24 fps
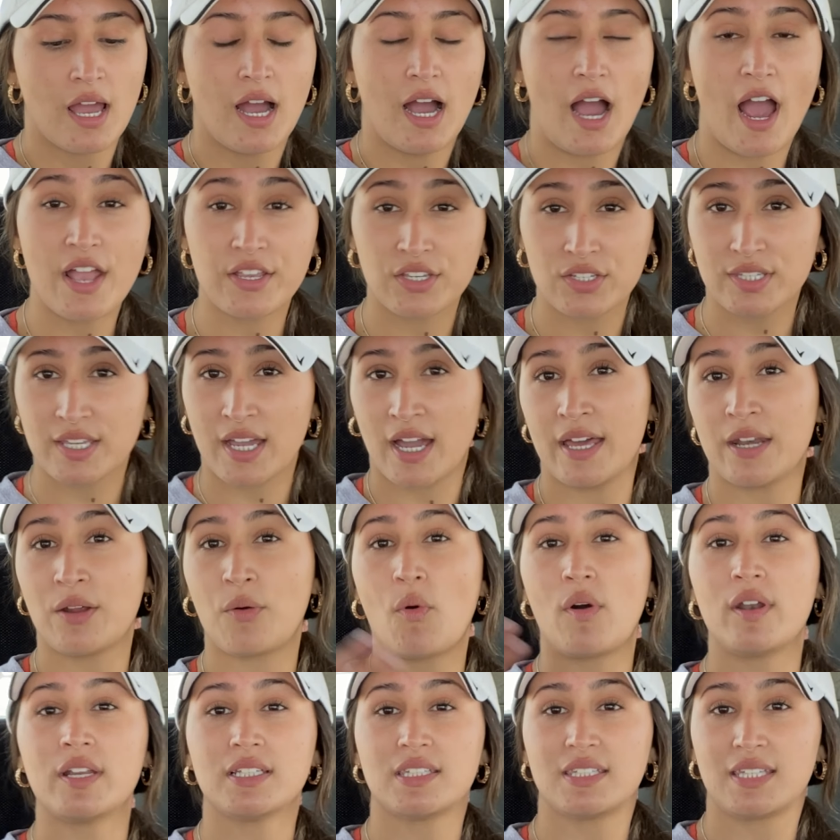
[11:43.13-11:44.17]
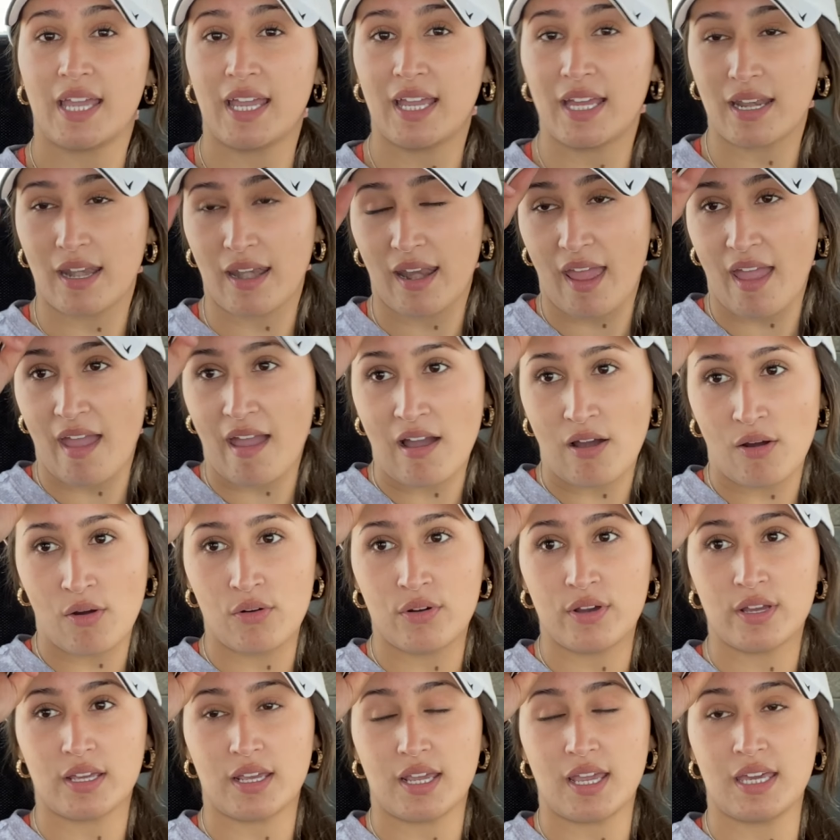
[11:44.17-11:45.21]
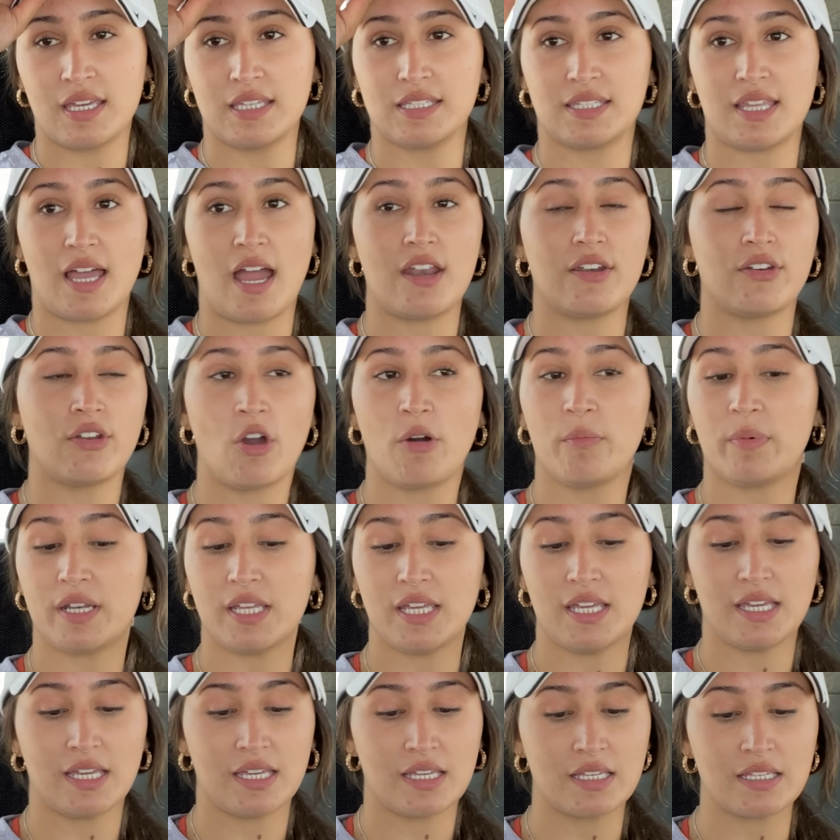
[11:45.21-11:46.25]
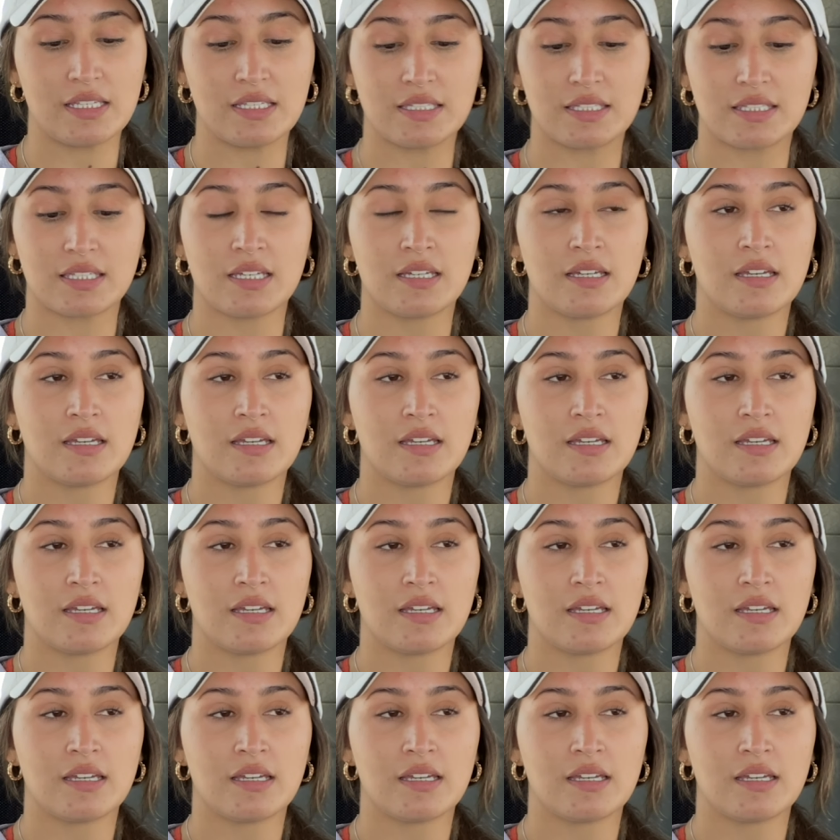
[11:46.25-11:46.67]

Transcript: I just kind of want to say it now is that nobody is